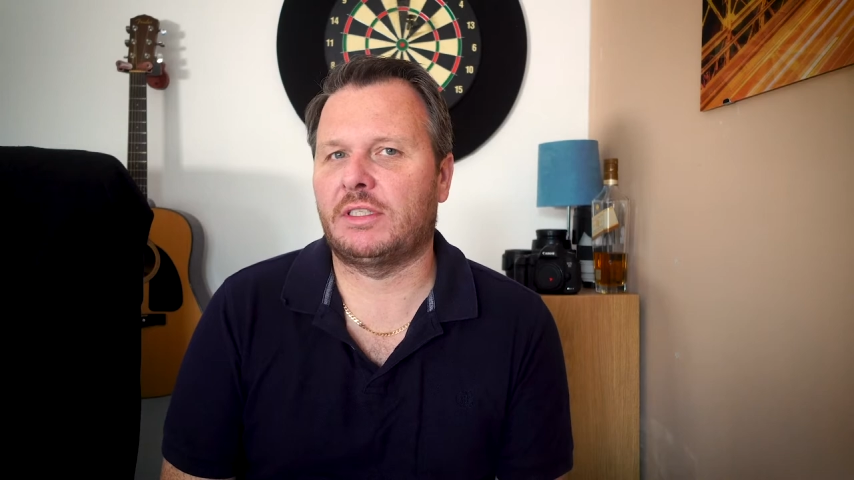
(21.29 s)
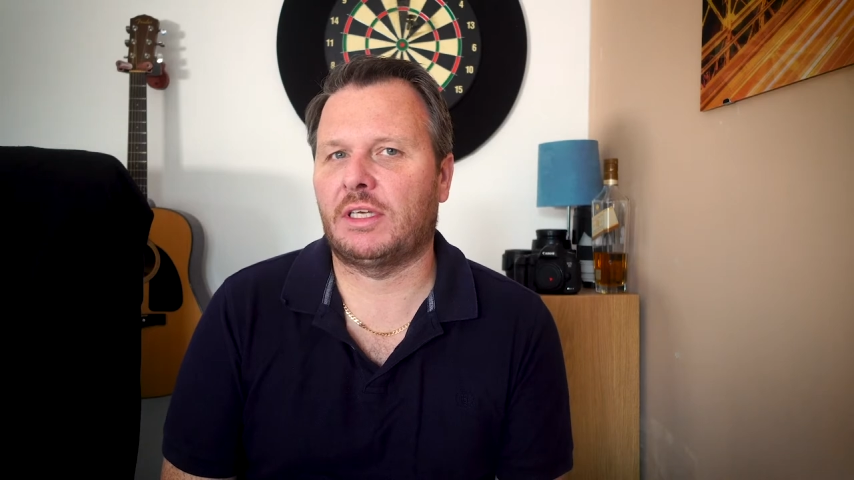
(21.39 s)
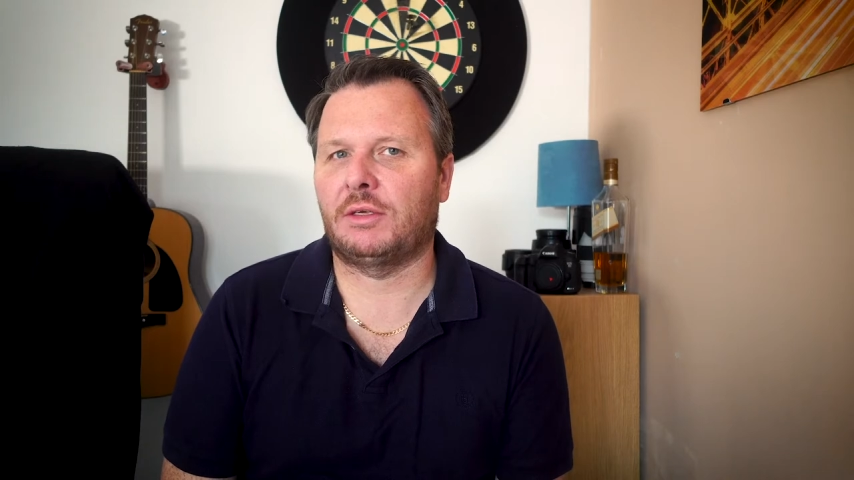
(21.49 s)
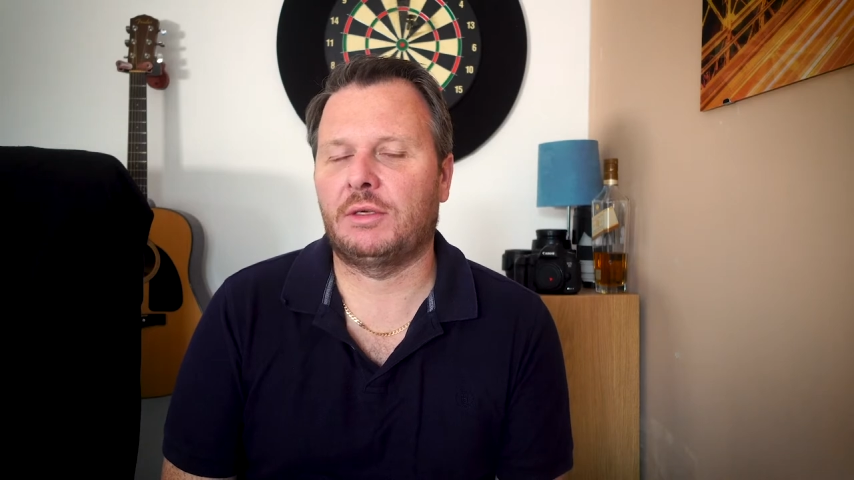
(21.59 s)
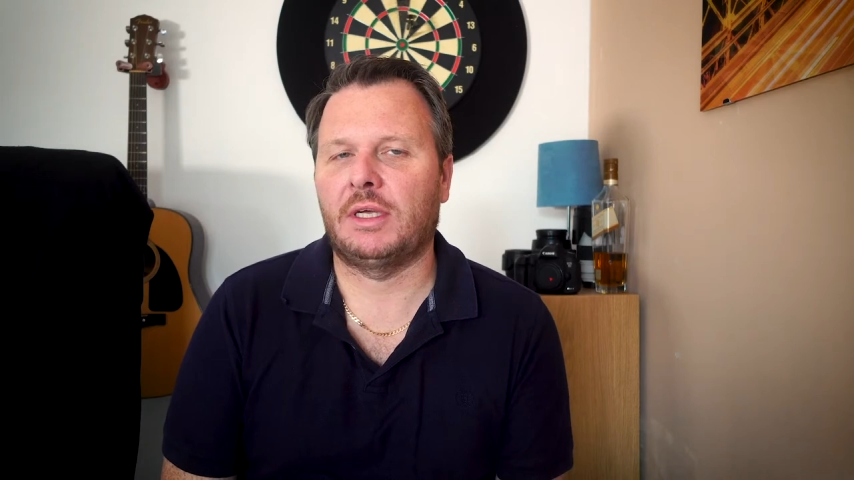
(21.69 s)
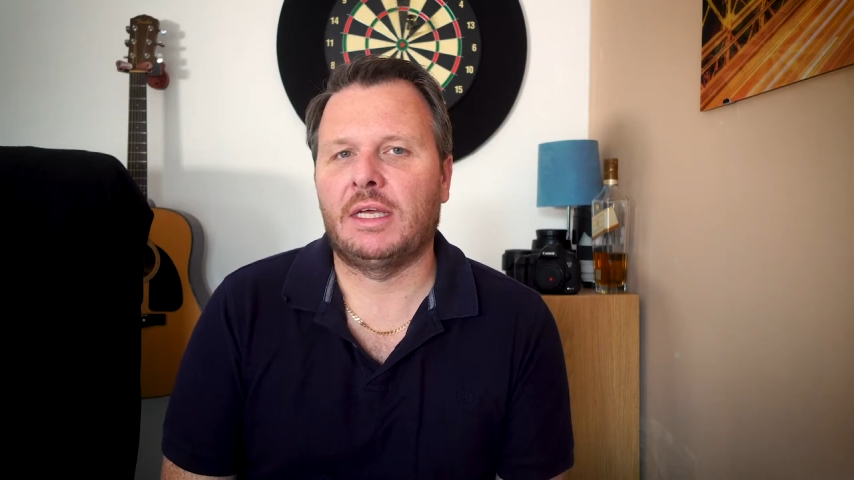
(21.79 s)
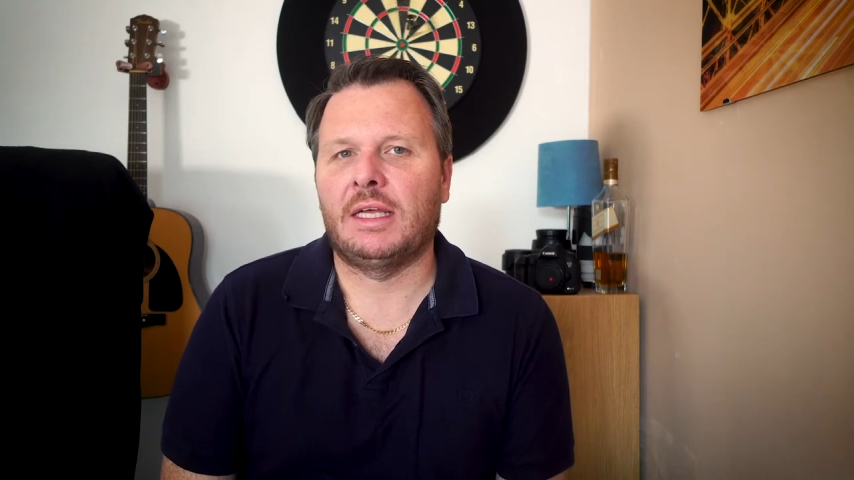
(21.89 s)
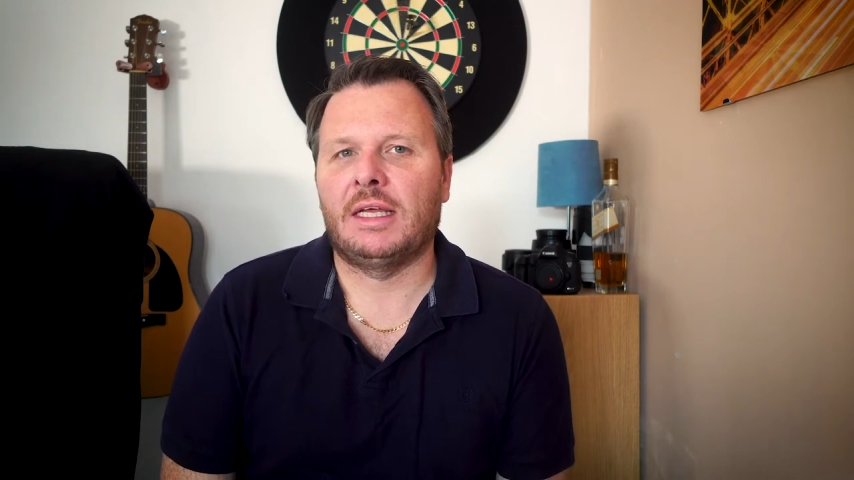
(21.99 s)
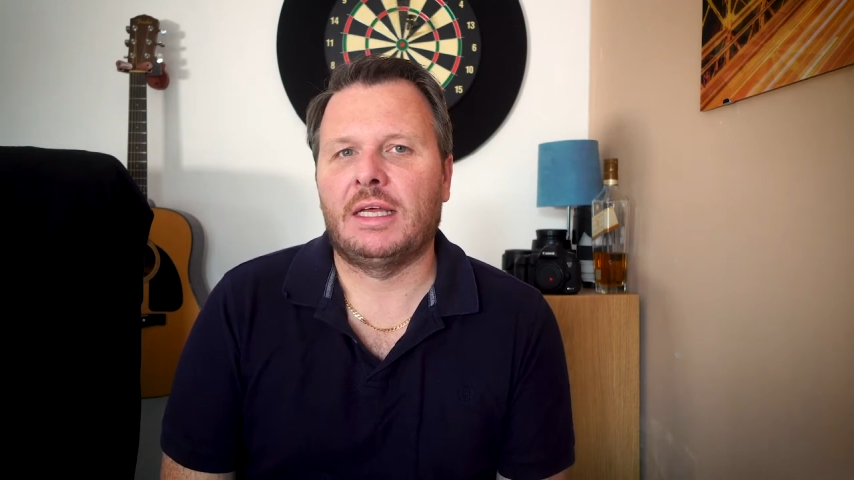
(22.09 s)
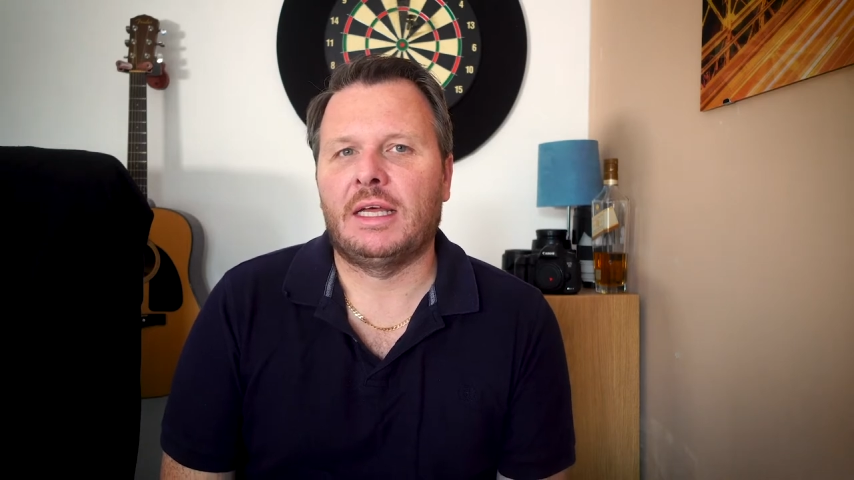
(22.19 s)
So
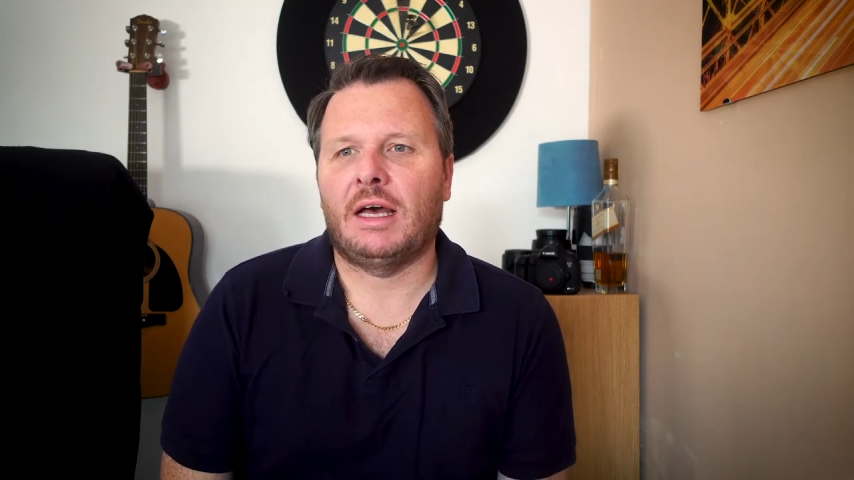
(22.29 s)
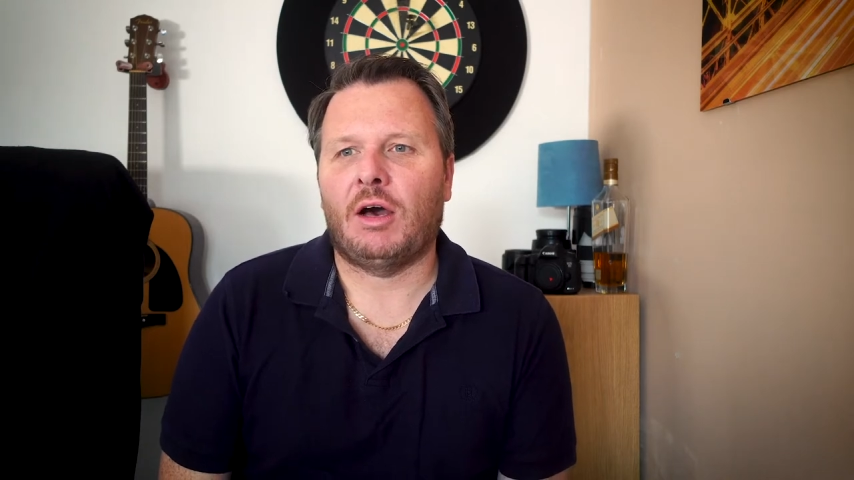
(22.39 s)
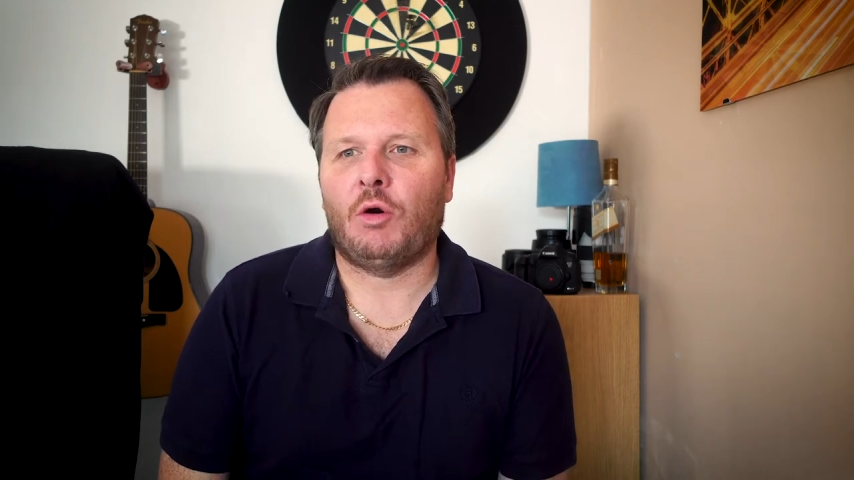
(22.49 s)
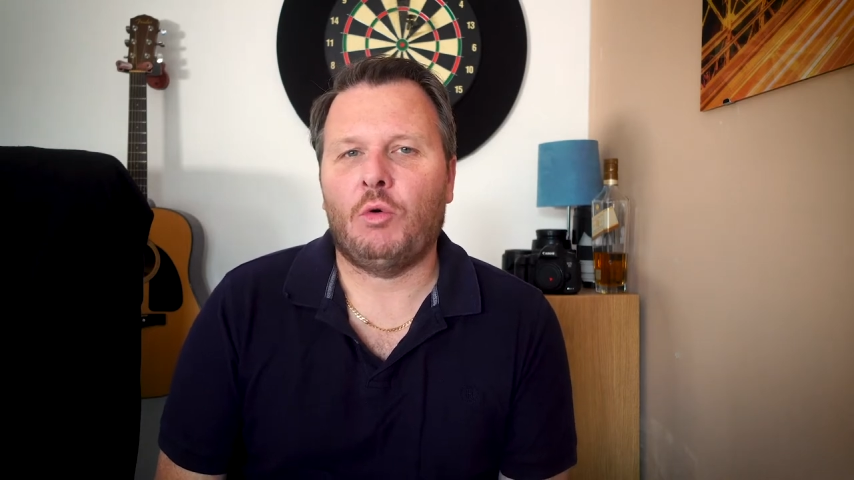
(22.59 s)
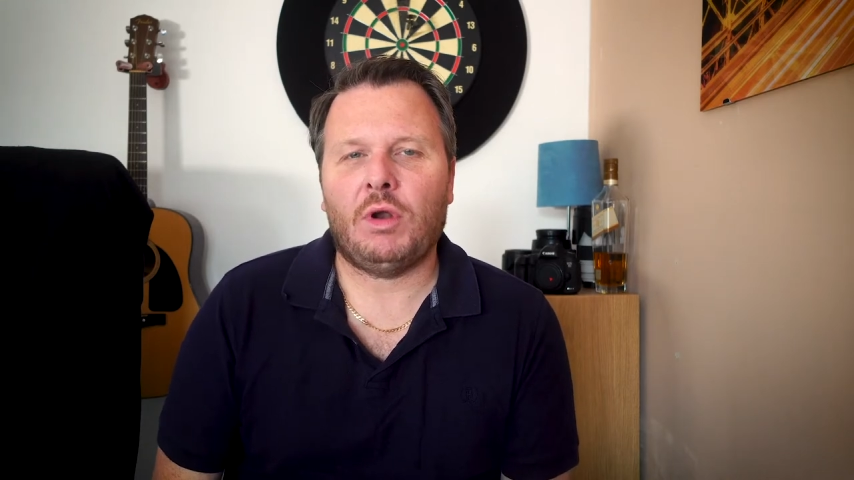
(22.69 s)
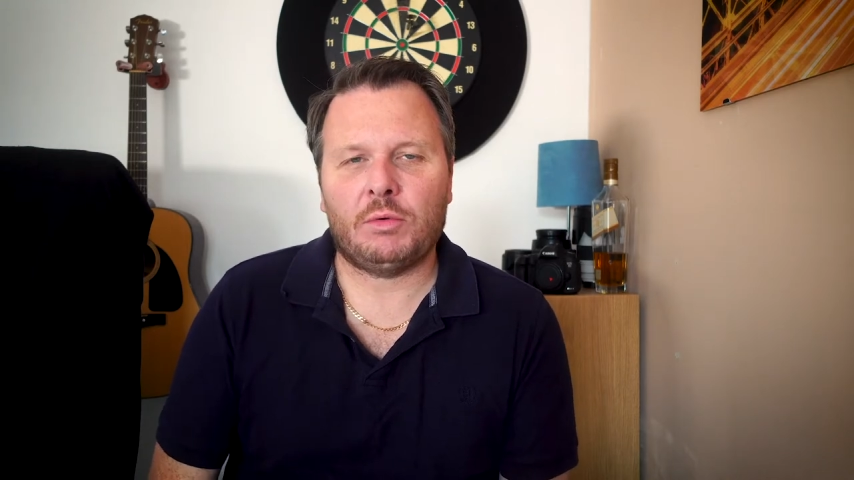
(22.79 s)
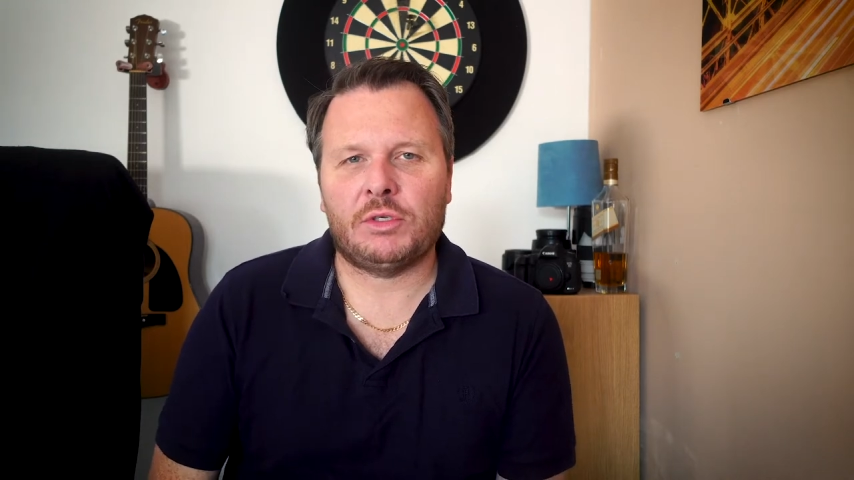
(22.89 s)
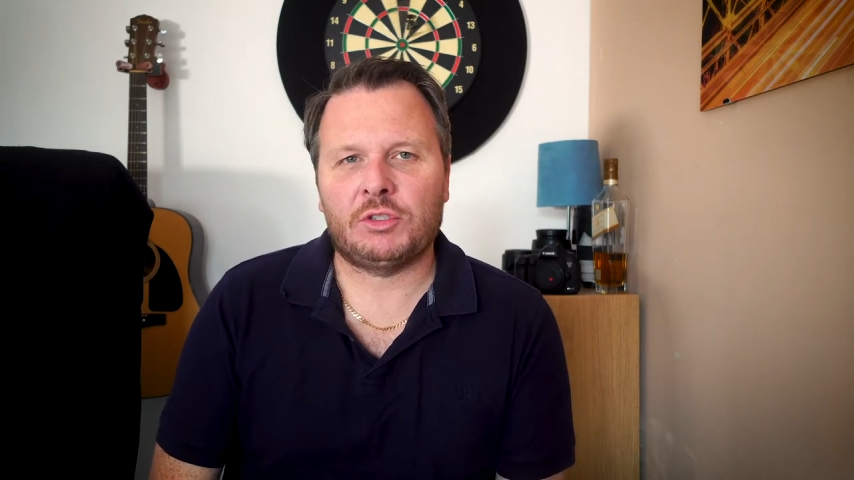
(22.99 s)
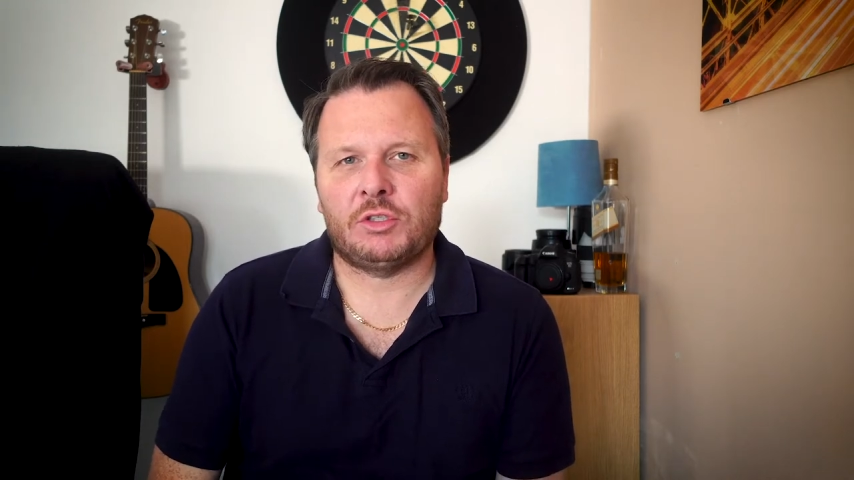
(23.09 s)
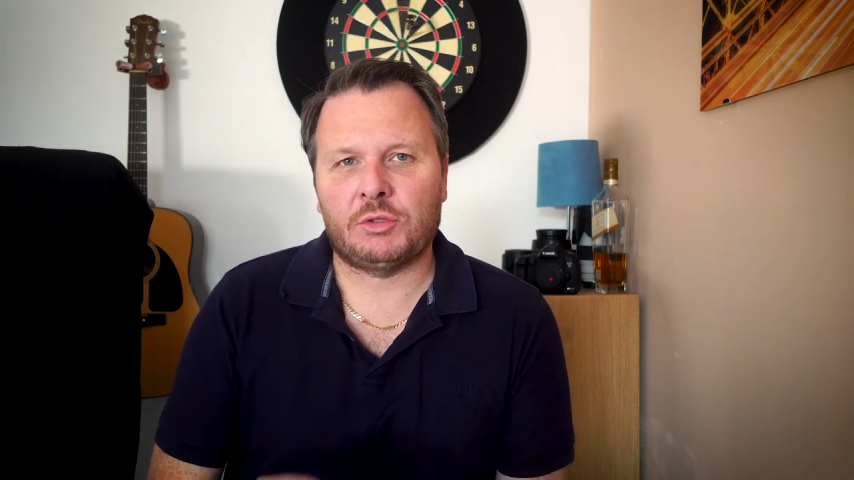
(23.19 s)
all I
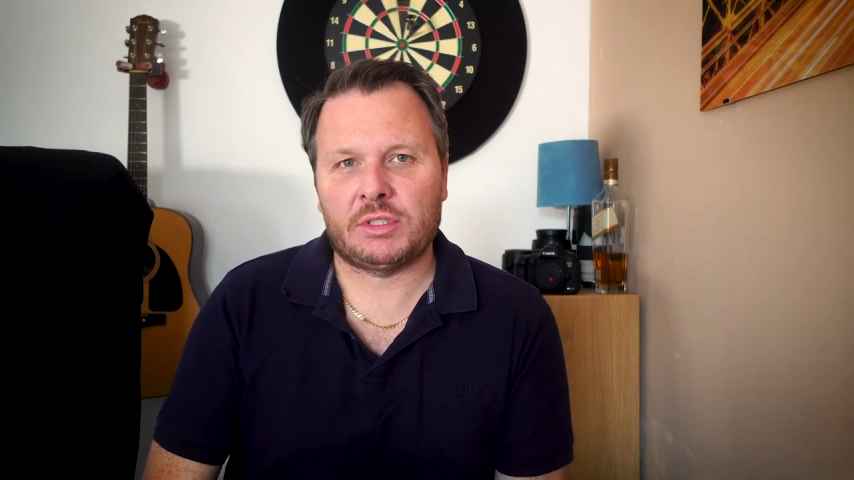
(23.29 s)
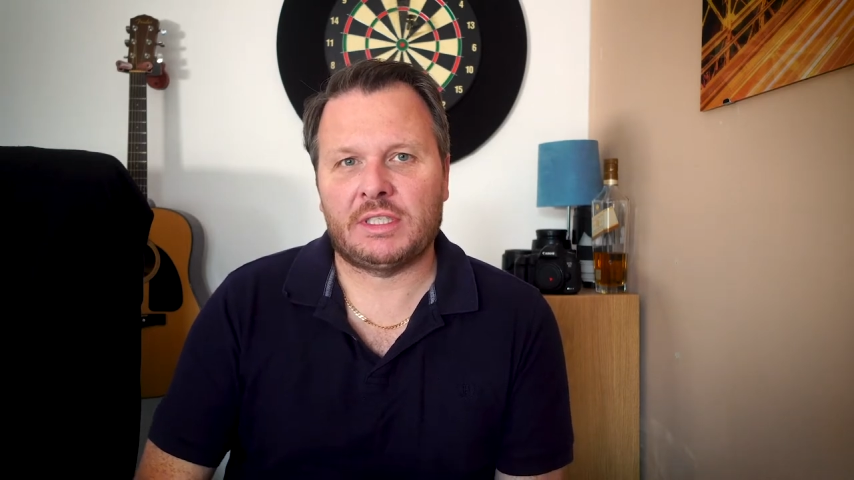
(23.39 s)
wanted to do was